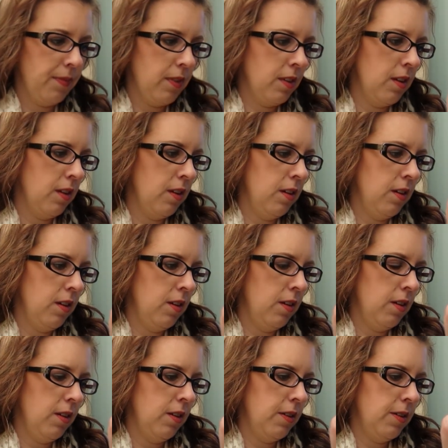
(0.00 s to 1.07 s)

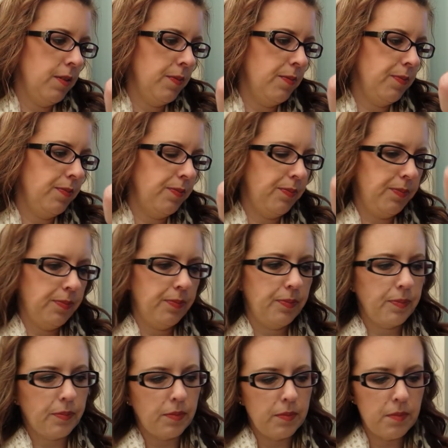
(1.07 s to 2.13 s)

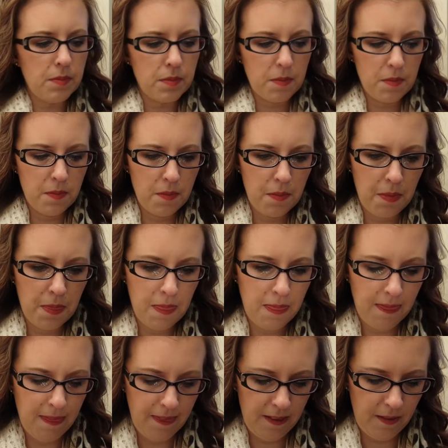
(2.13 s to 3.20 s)

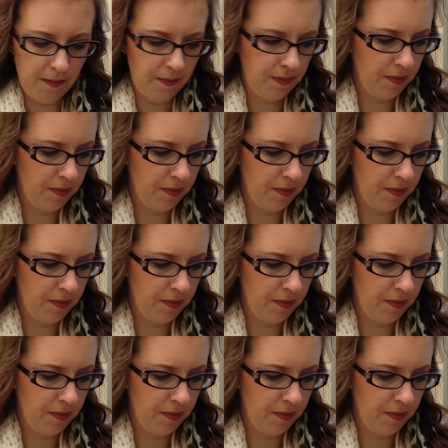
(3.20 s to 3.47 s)
[no speech]